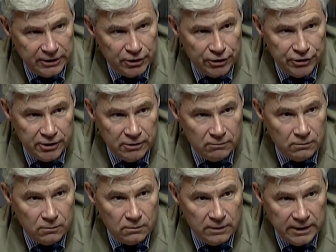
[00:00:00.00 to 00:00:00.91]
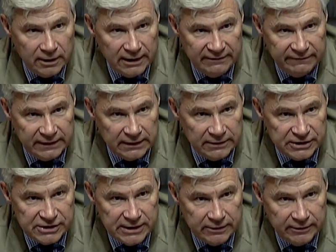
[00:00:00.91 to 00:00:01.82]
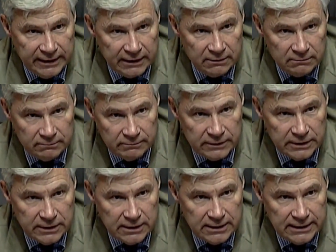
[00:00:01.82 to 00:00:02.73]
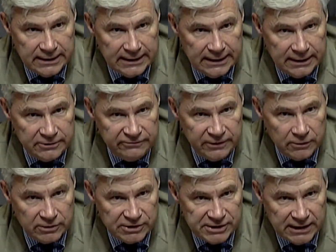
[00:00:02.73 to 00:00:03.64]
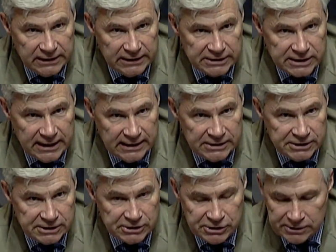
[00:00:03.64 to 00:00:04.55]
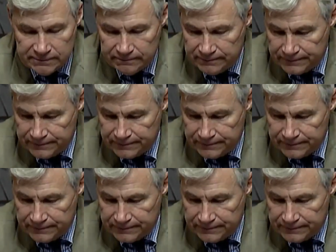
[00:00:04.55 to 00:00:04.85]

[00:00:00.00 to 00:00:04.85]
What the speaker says: good that we are having this hearing to focus on these cases.